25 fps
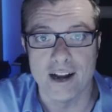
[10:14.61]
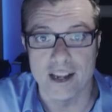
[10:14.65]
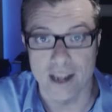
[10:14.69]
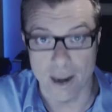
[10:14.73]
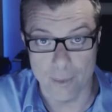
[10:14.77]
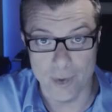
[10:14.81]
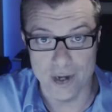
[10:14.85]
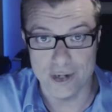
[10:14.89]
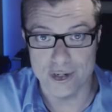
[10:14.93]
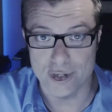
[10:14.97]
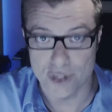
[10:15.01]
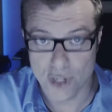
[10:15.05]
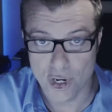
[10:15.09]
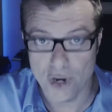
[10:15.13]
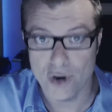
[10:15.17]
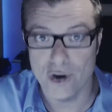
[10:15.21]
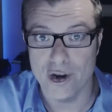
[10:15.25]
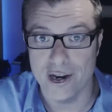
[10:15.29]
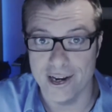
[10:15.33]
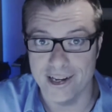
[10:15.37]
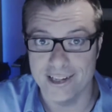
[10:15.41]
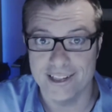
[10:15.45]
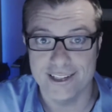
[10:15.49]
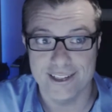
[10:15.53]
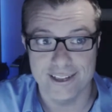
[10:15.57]
I bet you're
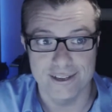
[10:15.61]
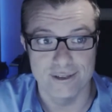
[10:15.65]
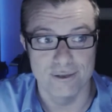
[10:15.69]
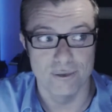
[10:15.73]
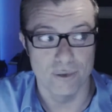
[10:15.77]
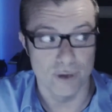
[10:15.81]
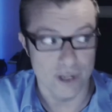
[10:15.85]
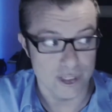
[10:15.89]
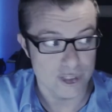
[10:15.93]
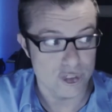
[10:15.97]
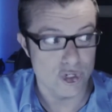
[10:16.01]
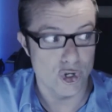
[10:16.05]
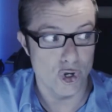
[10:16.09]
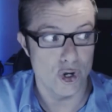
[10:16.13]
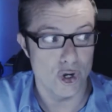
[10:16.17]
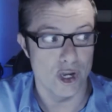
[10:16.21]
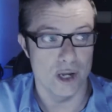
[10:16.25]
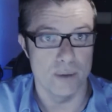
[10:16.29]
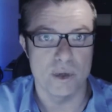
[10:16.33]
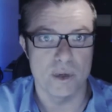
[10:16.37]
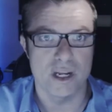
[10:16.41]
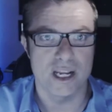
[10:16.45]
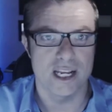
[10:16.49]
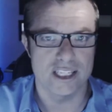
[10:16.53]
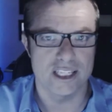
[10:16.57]
curious. Well, it's
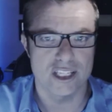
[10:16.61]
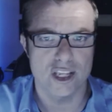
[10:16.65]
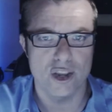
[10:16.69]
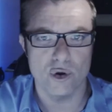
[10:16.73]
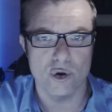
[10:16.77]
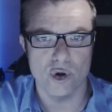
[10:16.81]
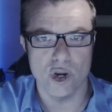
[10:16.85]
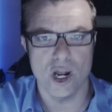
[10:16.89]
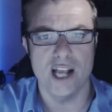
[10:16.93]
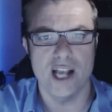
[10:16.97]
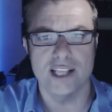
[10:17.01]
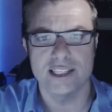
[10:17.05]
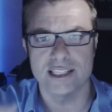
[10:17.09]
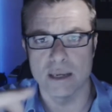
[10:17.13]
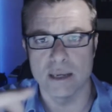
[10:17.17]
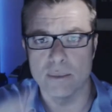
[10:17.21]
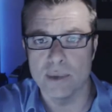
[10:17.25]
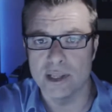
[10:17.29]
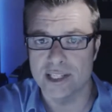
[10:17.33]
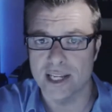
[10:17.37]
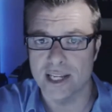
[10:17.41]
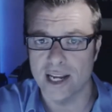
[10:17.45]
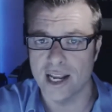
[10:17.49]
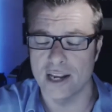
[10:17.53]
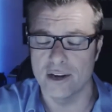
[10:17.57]
good, because curiosity
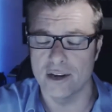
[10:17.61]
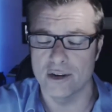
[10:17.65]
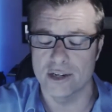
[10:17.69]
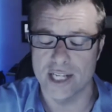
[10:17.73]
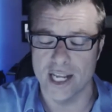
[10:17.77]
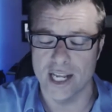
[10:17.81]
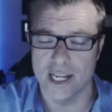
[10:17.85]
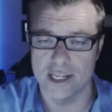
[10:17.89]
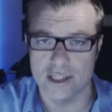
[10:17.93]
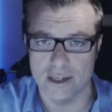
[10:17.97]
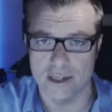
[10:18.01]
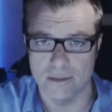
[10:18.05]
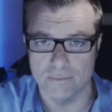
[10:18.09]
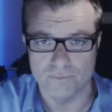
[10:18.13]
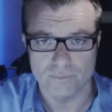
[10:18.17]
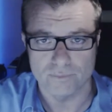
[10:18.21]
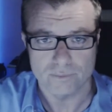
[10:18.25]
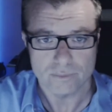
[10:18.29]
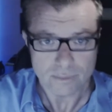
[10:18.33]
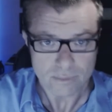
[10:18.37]
means I got your attention.